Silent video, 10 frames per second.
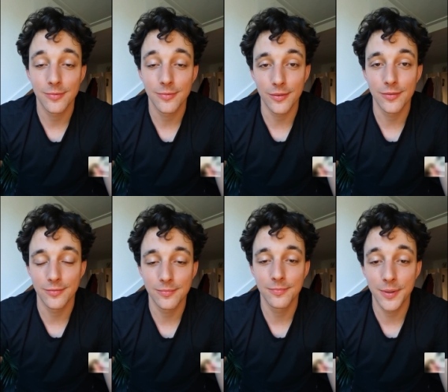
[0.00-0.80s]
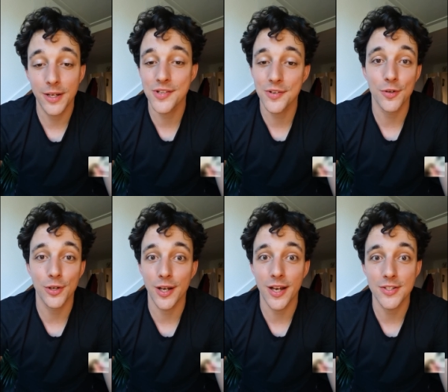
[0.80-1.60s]
Well, because if you
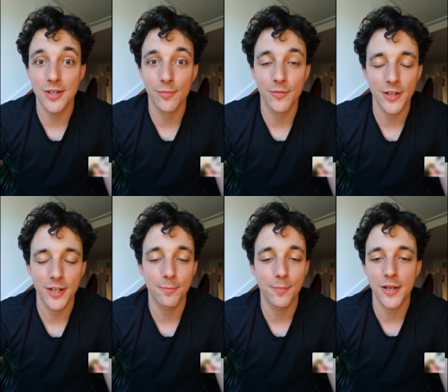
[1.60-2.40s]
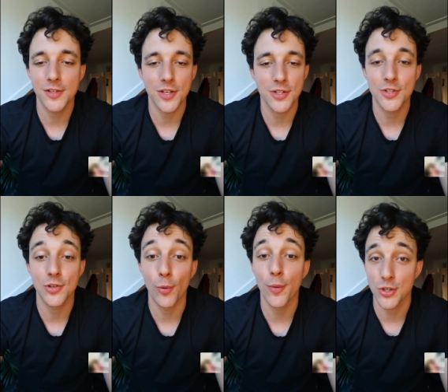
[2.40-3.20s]
like something, it makes it
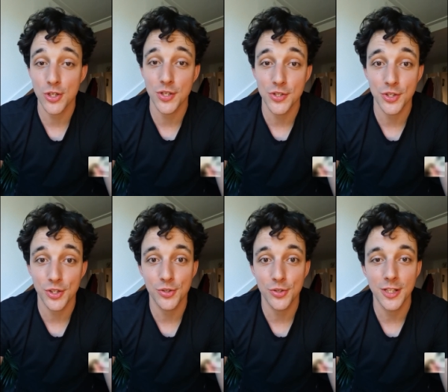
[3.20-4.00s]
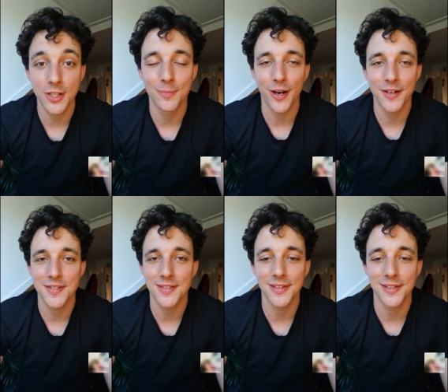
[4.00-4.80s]
so much easier to keep
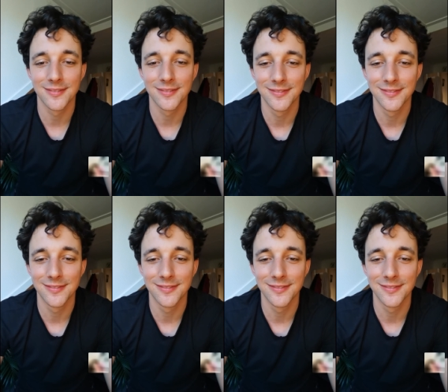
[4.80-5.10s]
practicing.